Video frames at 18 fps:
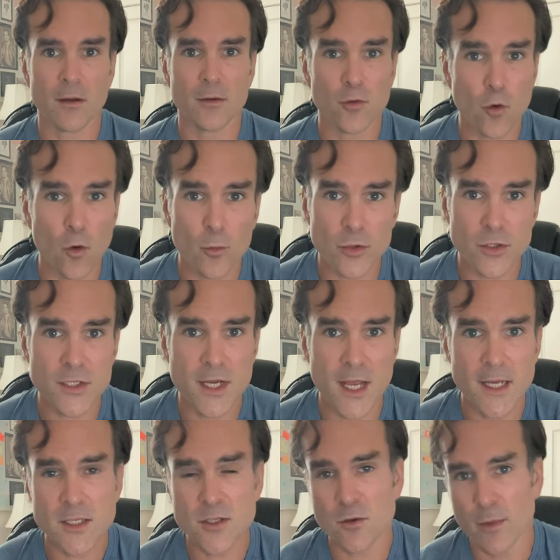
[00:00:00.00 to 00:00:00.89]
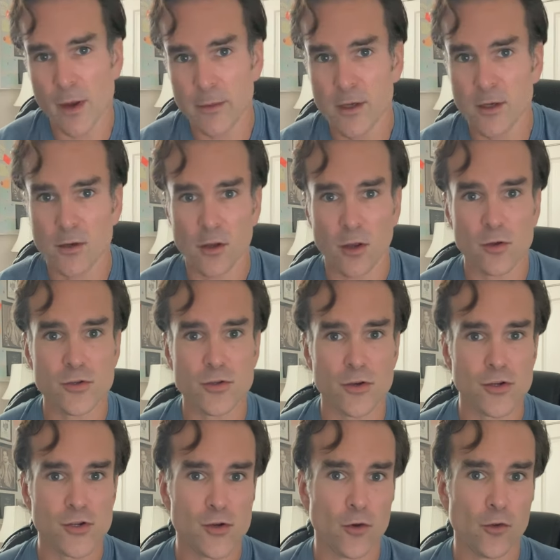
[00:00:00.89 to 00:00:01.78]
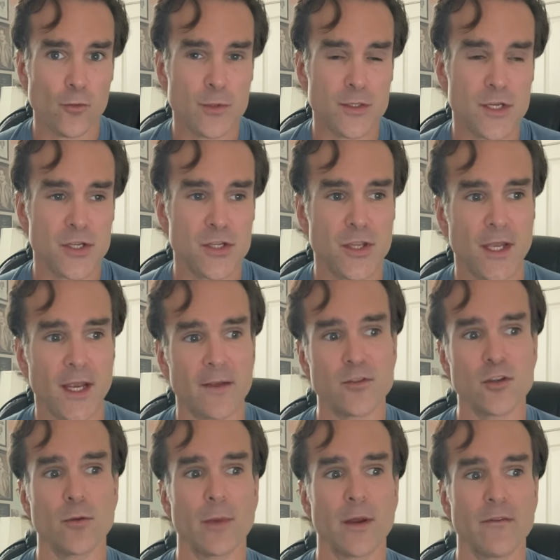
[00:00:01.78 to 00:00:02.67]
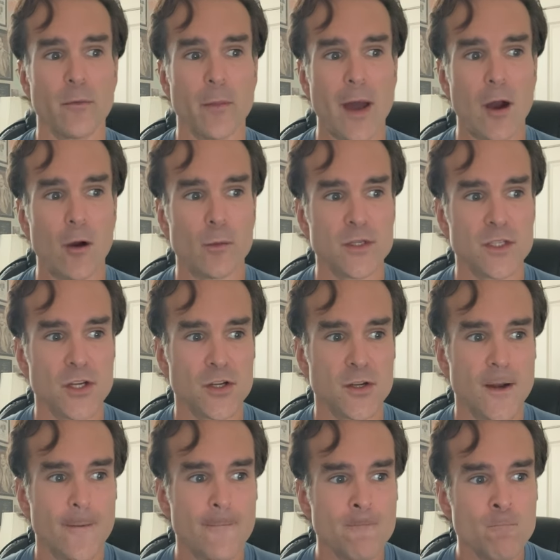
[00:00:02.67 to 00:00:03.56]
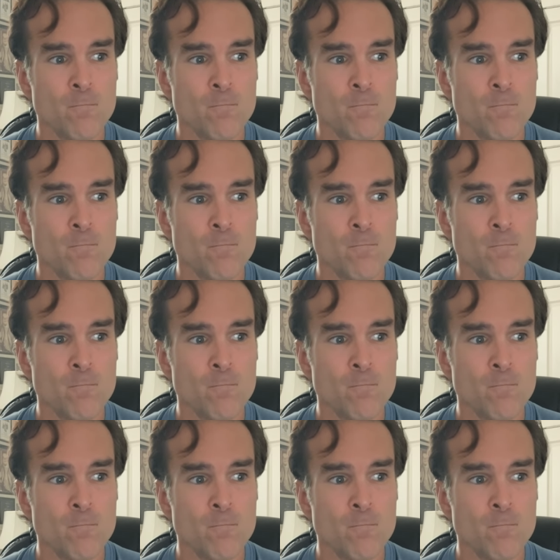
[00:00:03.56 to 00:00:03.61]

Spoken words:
normal stance, so maybe closer to shoulder position. That gives you a bit of a power position.